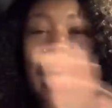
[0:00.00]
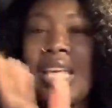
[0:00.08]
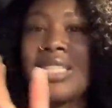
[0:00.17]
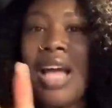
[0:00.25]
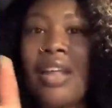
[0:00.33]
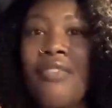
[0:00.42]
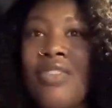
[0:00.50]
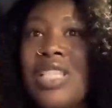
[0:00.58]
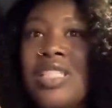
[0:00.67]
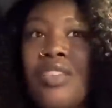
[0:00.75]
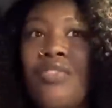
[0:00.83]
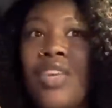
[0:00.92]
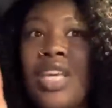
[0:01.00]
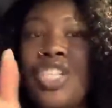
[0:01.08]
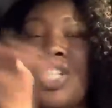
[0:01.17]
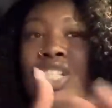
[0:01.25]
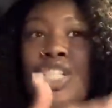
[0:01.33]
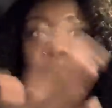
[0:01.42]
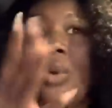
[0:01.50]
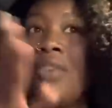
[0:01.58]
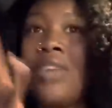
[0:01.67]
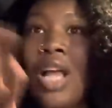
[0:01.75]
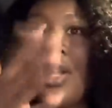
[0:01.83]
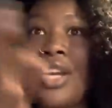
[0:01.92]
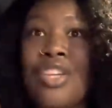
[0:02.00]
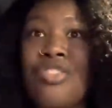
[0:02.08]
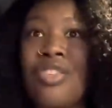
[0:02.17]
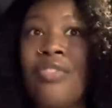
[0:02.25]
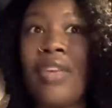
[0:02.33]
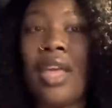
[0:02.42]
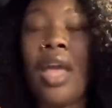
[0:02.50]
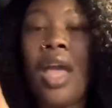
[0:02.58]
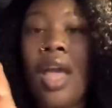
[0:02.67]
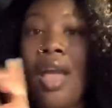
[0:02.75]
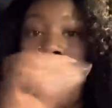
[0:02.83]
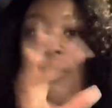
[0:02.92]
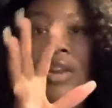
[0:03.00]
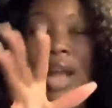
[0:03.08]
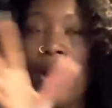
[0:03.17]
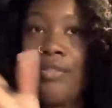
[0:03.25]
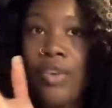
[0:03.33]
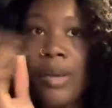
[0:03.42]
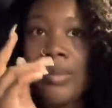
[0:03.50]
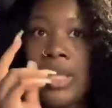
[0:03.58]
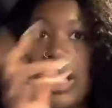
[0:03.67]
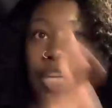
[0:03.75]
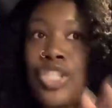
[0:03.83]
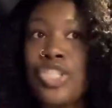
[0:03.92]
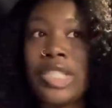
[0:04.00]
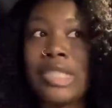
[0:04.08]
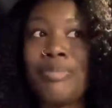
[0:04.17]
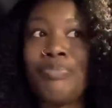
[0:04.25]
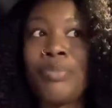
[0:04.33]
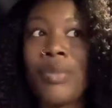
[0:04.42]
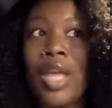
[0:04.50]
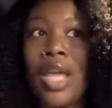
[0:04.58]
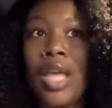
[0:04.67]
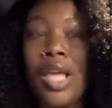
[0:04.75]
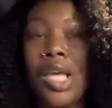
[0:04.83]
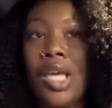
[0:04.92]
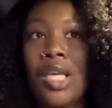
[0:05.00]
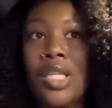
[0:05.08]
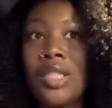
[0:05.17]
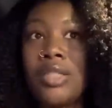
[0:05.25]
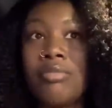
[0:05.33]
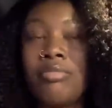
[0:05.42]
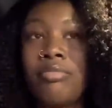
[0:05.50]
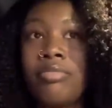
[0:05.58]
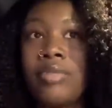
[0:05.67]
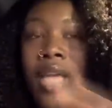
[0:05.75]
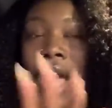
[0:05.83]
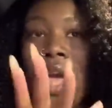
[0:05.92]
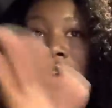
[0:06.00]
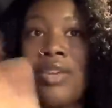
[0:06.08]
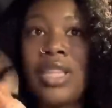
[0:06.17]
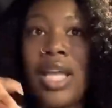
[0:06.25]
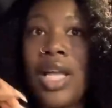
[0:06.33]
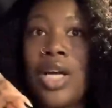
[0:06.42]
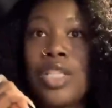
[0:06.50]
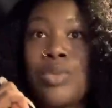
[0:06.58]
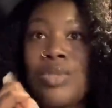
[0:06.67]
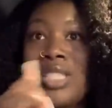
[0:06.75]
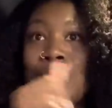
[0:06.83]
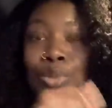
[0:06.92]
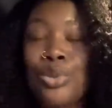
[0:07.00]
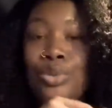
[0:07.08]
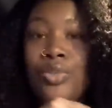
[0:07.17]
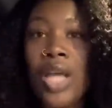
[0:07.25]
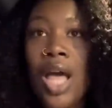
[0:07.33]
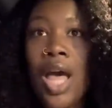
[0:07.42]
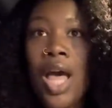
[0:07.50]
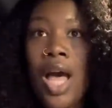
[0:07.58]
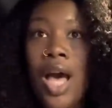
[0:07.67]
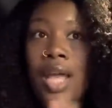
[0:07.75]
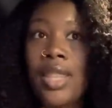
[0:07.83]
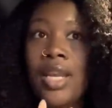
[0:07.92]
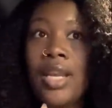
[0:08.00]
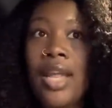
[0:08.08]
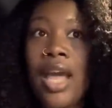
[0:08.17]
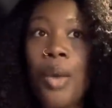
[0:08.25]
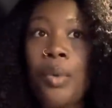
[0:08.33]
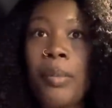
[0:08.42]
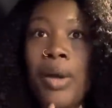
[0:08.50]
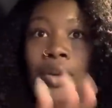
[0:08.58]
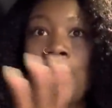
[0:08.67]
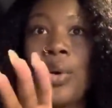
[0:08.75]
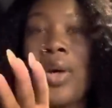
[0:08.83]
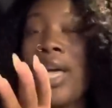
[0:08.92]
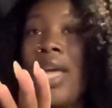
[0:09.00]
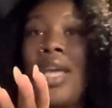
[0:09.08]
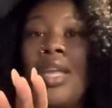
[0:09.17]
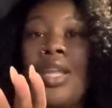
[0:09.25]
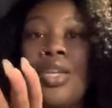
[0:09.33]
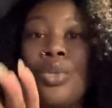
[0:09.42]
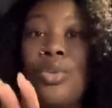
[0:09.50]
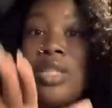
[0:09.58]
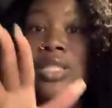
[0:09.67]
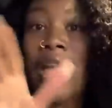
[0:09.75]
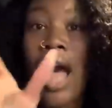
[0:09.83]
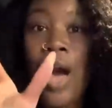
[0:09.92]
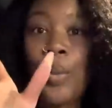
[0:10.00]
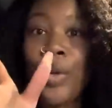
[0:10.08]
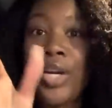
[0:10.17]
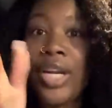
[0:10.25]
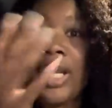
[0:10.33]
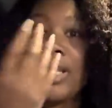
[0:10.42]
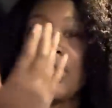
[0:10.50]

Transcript: It's not a visa fee. It's just a $12 entry fee if you're not from the country. And yeah, everything else was smooth. Other than that, we're about to go ahead and do this hour and